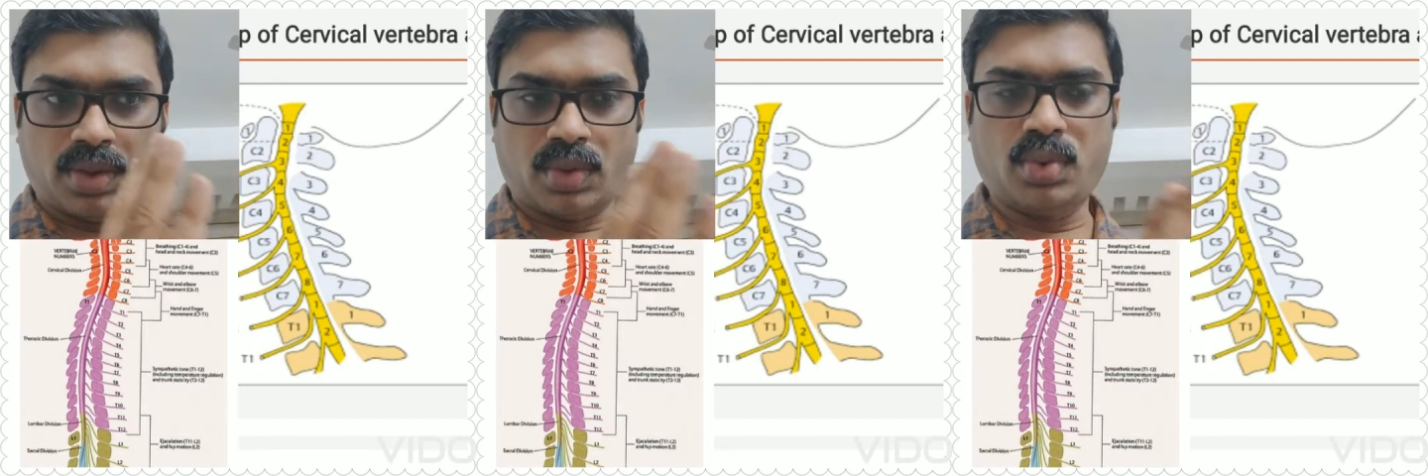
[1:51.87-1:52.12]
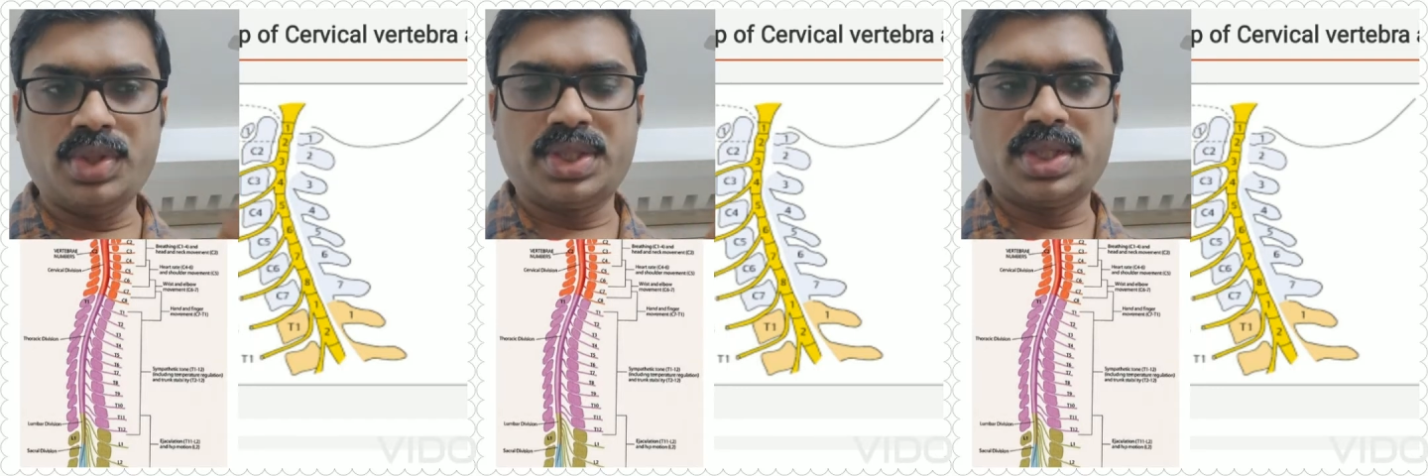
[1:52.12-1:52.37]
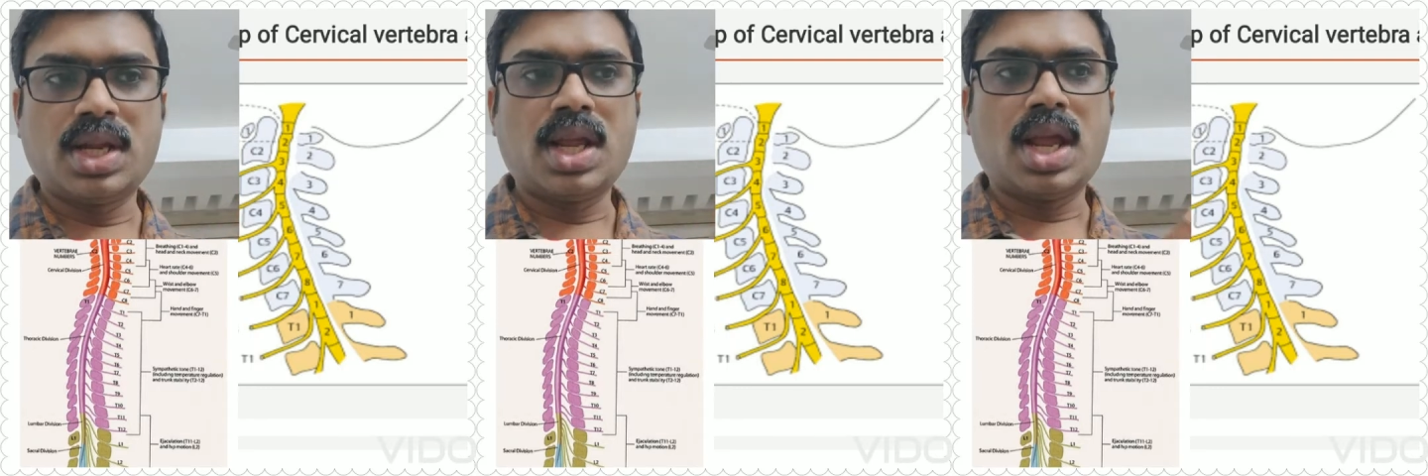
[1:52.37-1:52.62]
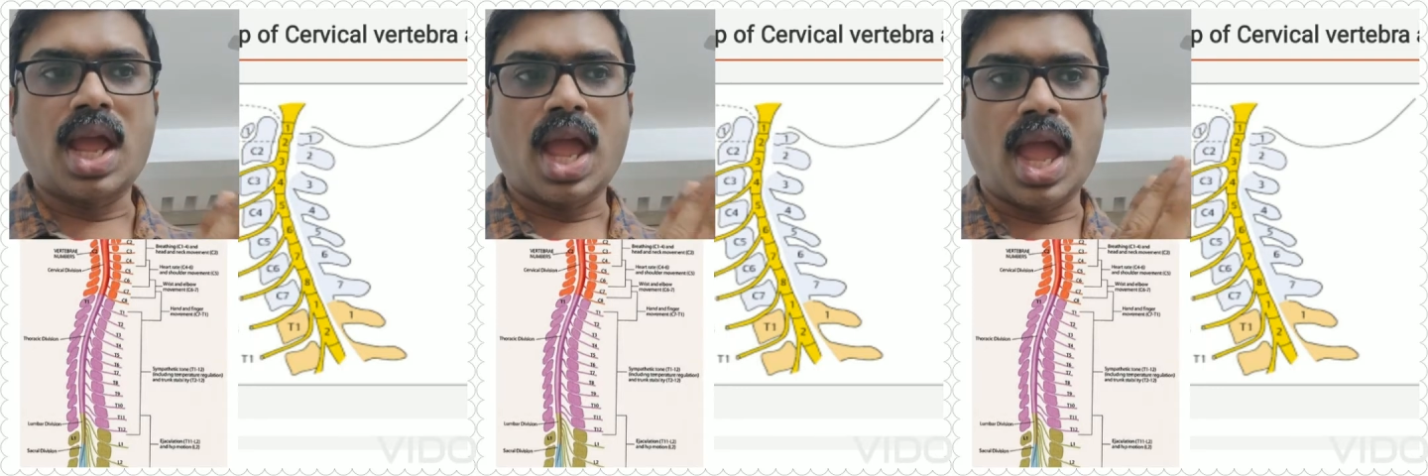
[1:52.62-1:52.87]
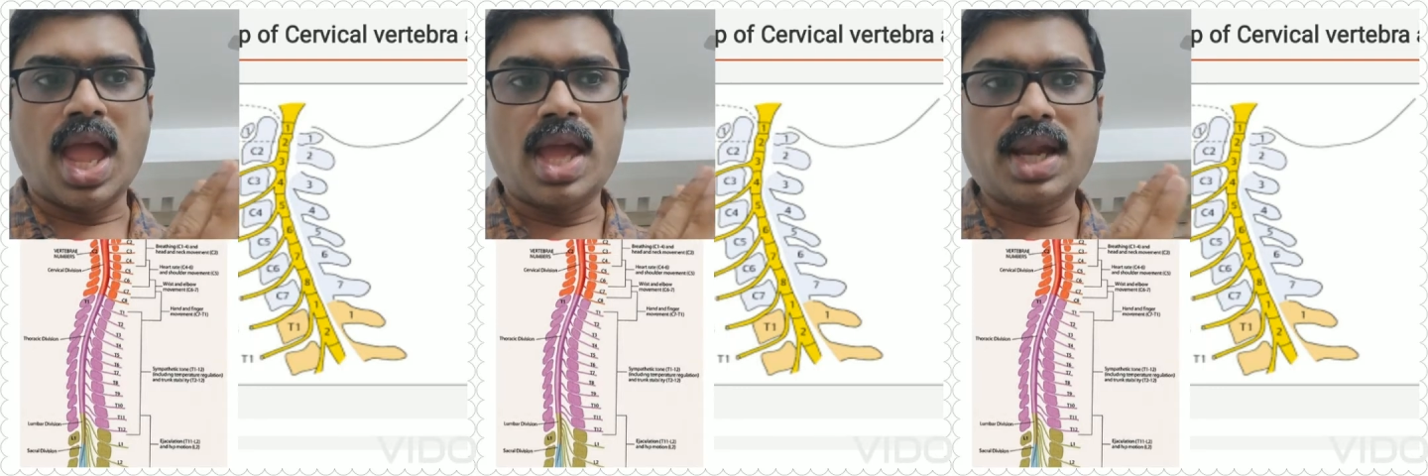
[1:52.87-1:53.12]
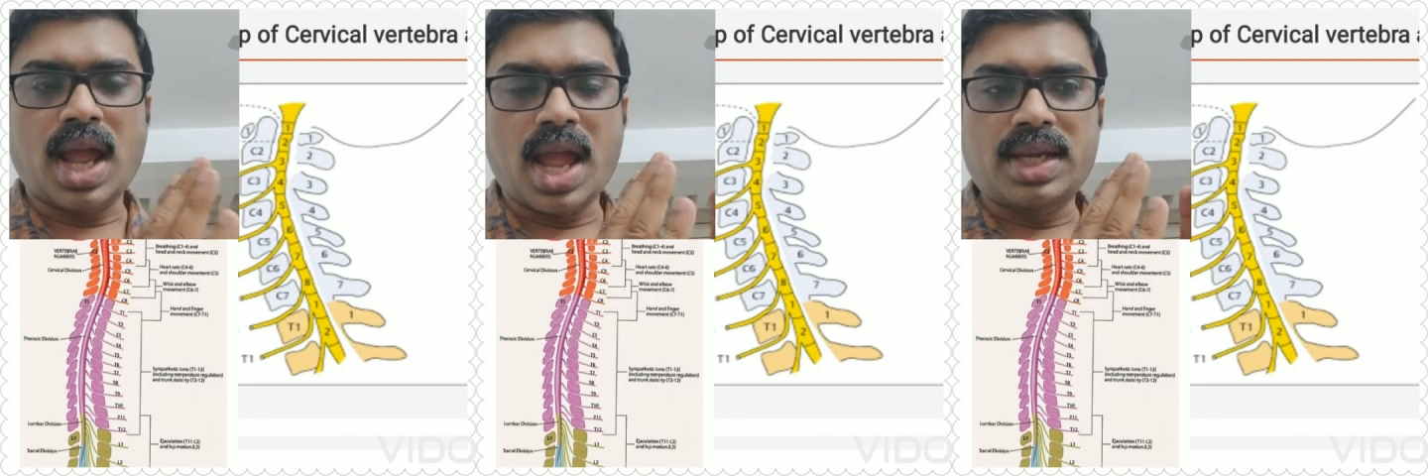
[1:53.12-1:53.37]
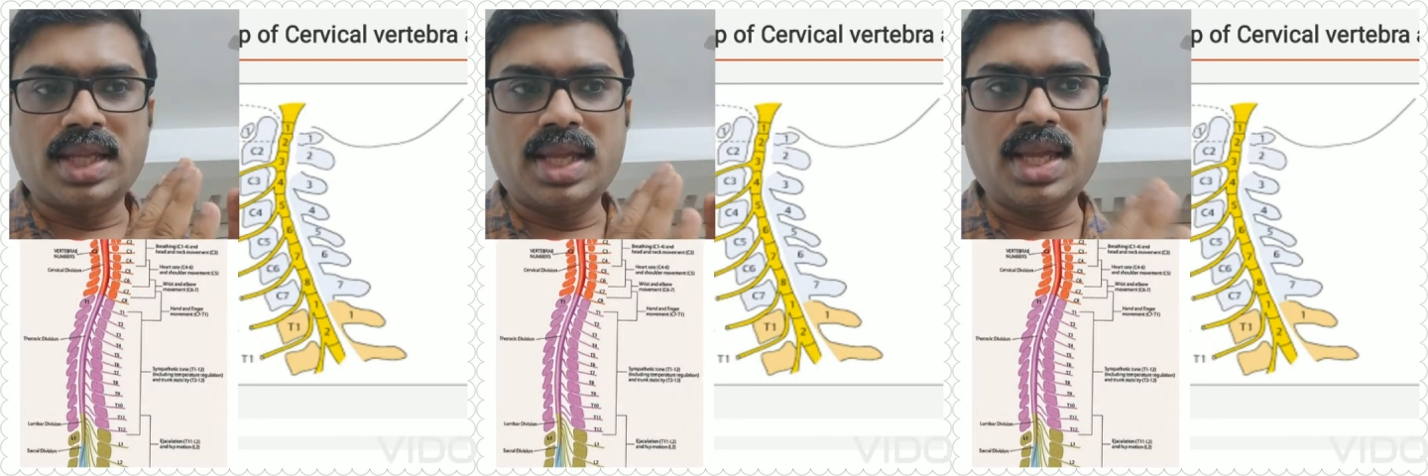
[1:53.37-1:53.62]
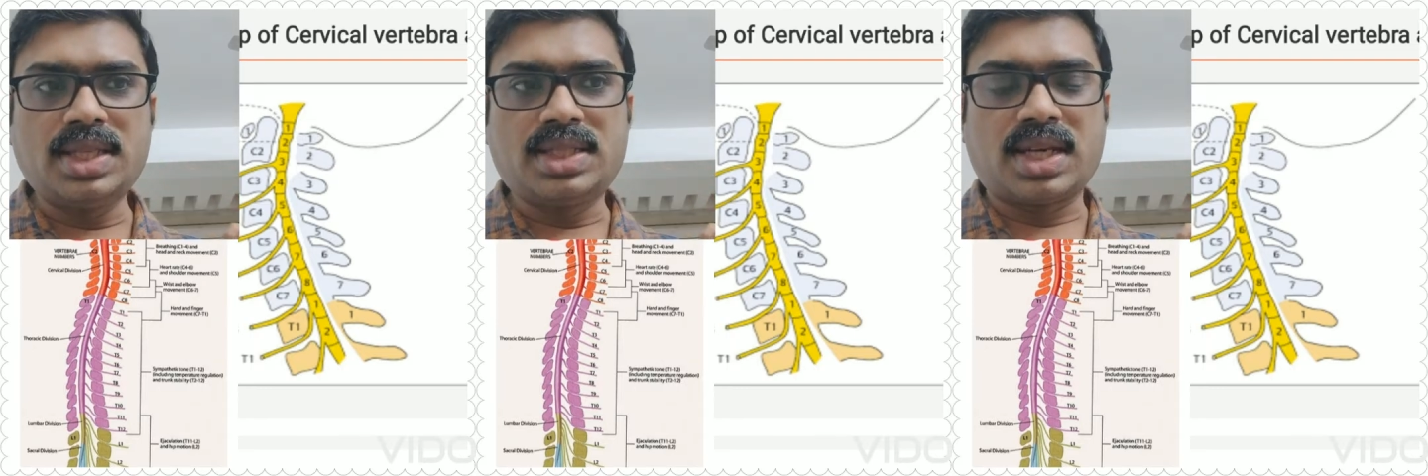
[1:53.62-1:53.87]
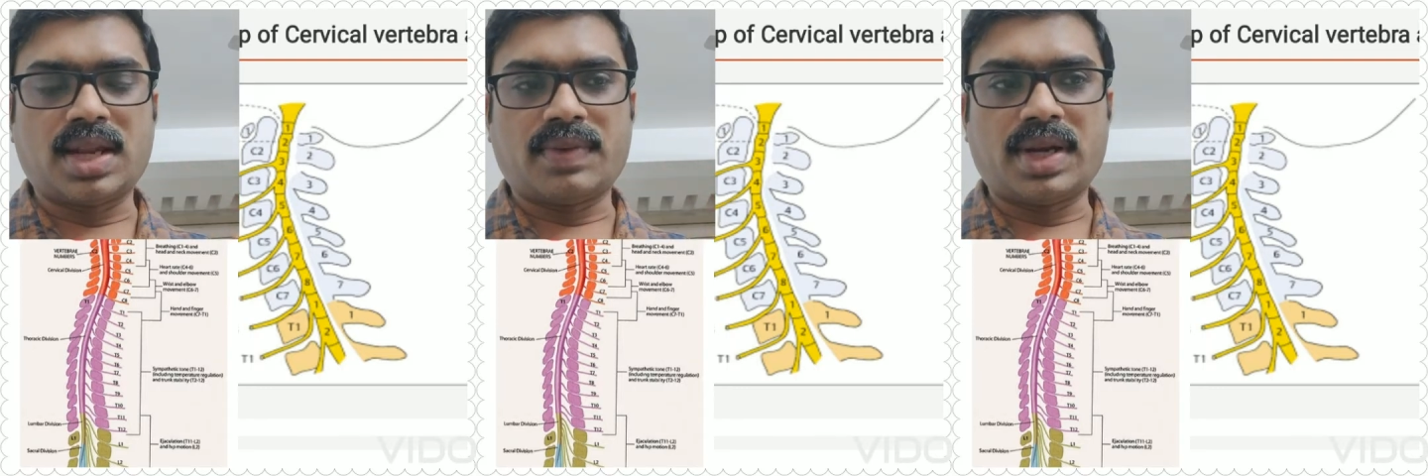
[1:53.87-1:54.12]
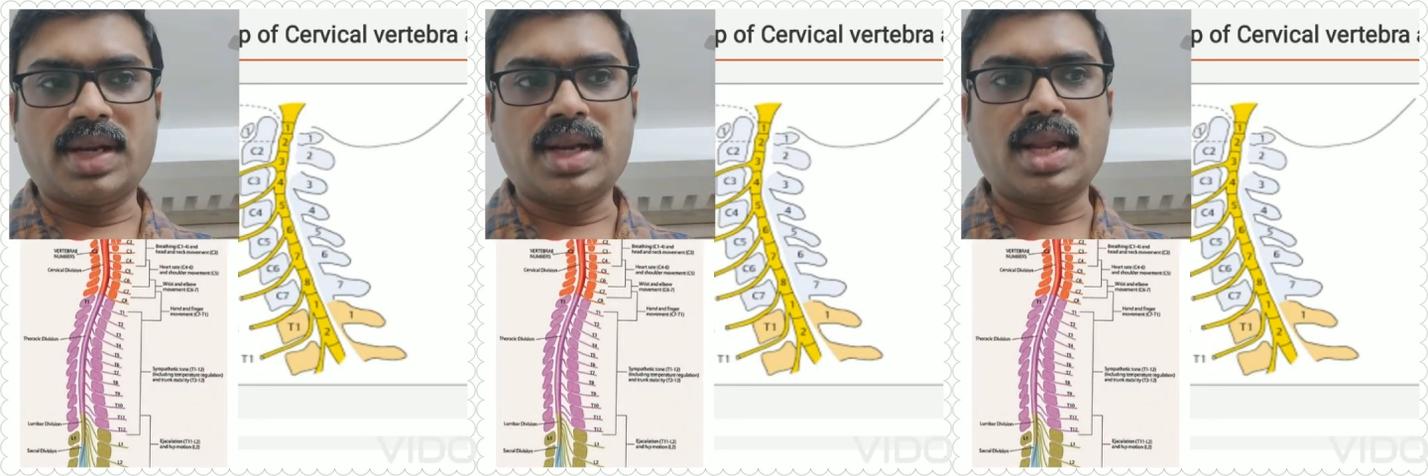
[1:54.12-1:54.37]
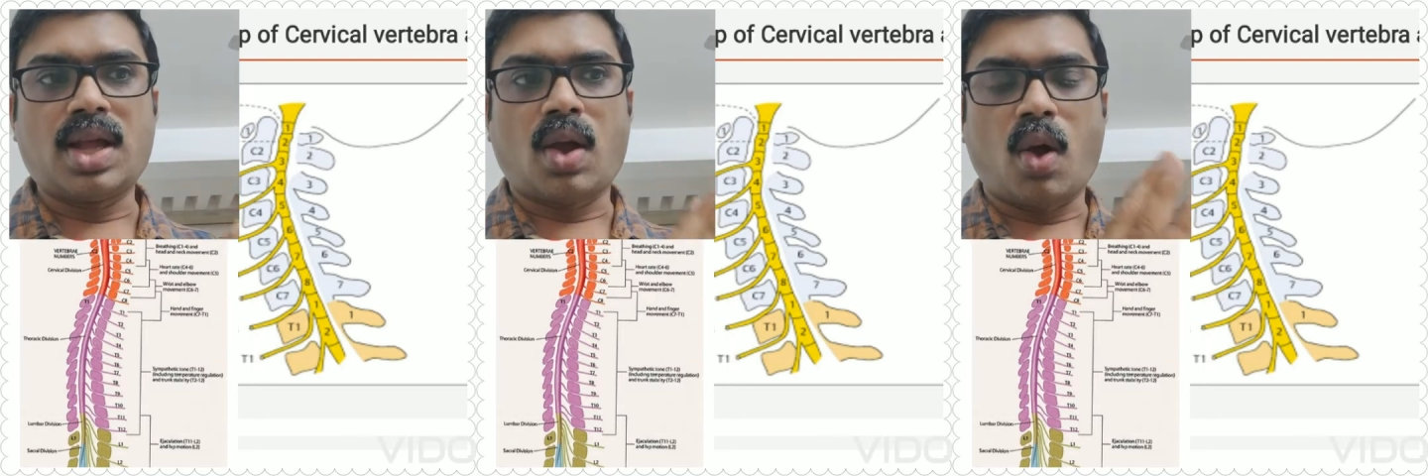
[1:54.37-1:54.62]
roots, and at each level